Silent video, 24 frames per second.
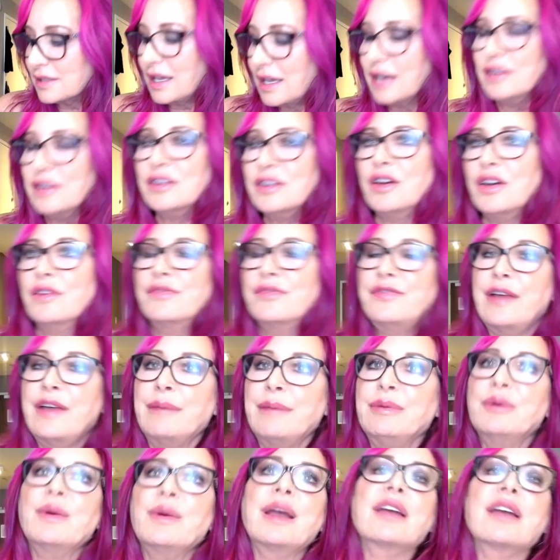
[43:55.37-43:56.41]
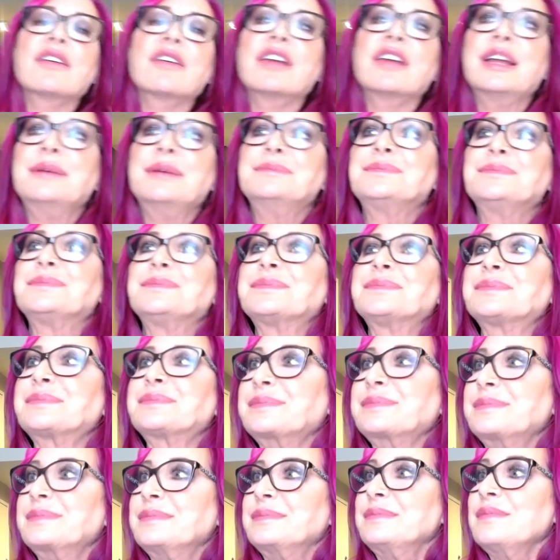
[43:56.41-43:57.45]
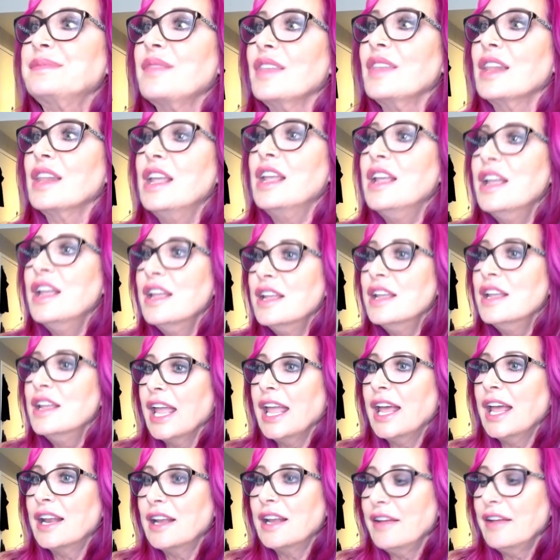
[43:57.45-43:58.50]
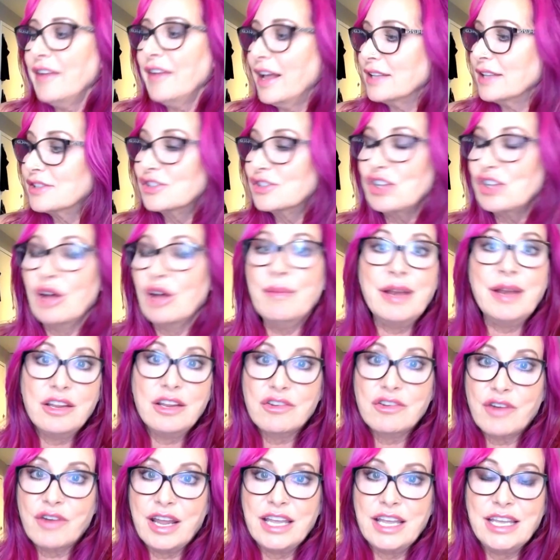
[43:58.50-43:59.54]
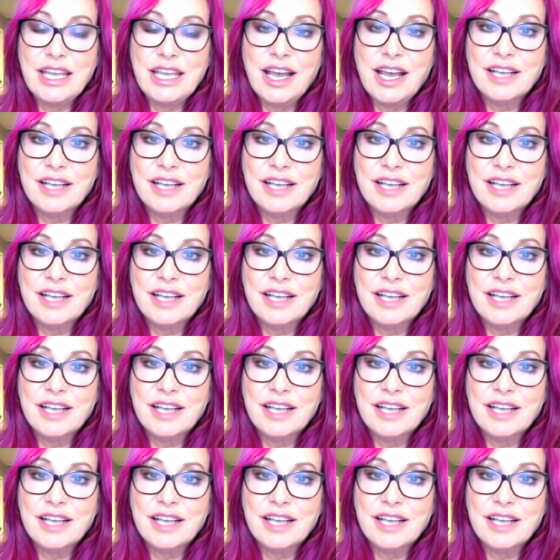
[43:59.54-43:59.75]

I don't know, February. And I've had so many great